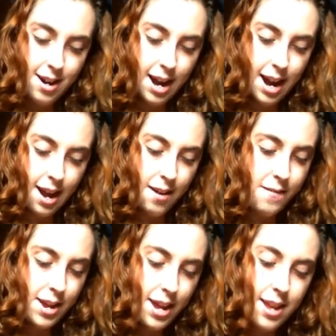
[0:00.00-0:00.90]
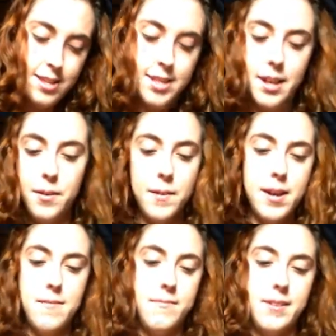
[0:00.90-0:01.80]
have is the
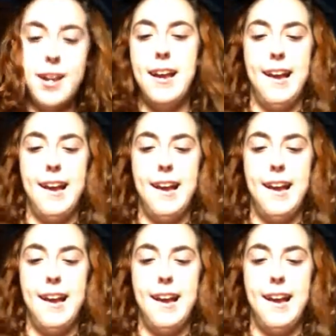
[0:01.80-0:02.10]
Oil-Free